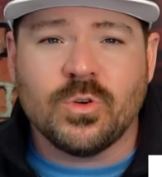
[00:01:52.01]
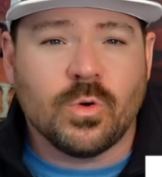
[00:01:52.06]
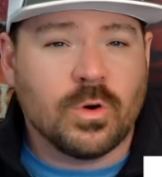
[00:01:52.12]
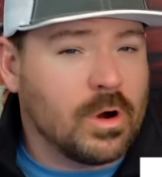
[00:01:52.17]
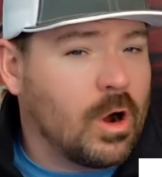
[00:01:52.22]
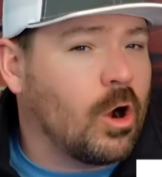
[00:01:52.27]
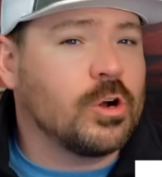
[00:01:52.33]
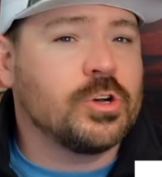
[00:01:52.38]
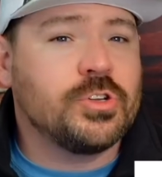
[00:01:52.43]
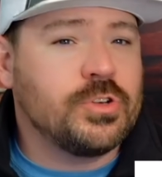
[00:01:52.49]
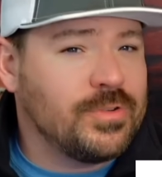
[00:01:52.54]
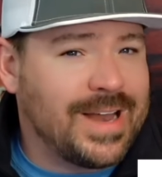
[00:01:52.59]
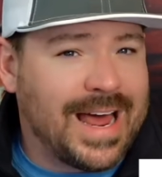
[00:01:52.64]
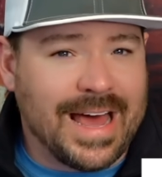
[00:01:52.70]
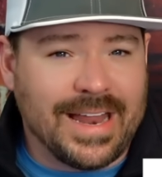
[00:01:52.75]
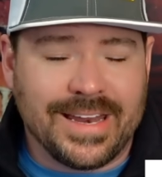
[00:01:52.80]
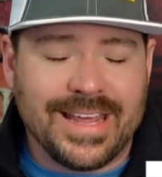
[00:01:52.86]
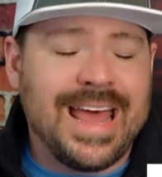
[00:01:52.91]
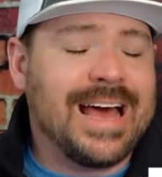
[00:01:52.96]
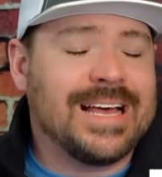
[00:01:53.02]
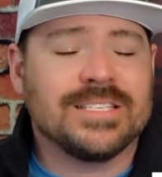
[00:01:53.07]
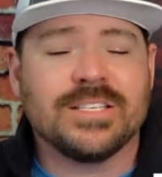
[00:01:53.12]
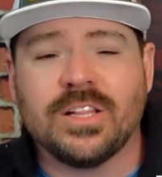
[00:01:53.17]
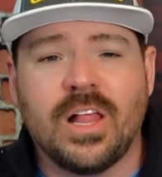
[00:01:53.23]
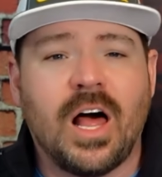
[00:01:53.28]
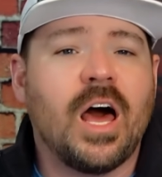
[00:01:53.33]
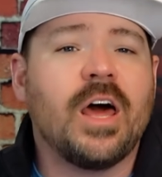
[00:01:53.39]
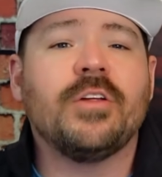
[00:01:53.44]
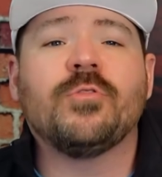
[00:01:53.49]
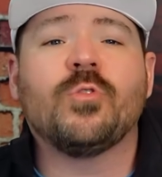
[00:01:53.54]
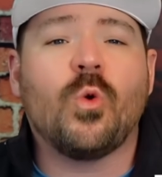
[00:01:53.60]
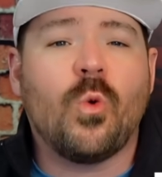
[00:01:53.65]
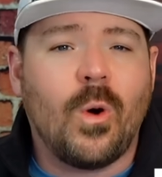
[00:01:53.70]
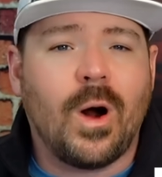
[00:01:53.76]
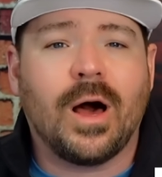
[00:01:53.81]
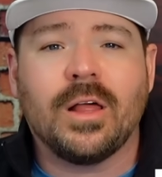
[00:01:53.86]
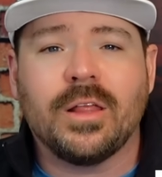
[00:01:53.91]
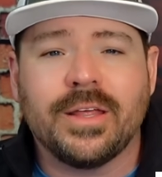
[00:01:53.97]
or R290 has a lot of
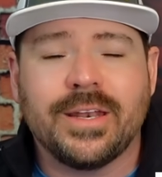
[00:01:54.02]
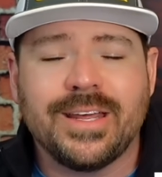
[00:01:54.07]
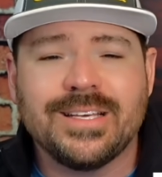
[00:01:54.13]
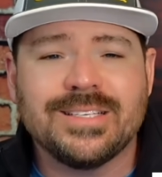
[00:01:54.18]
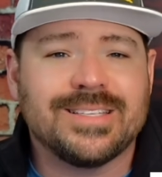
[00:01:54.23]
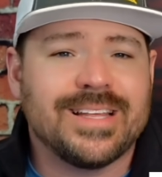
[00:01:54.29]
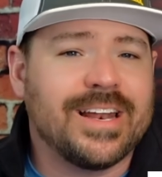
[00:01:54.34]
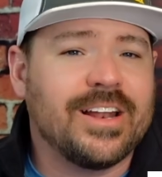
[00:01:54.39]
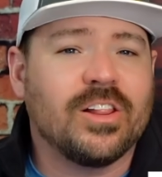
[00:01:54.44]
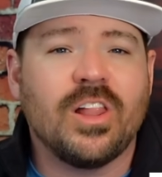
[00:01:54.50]
qualities that a